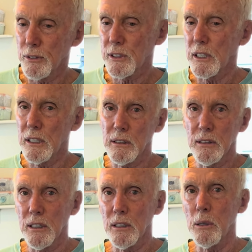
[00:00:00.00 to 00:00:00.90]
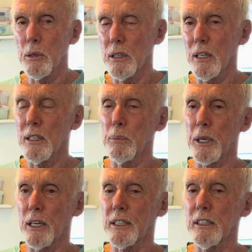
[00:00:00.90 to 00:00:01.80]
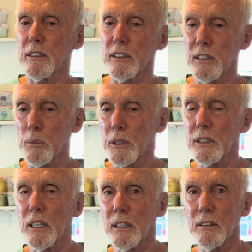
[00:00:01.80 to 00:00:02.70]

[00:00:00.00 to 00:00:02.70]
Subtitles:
seen, and in America to some extent.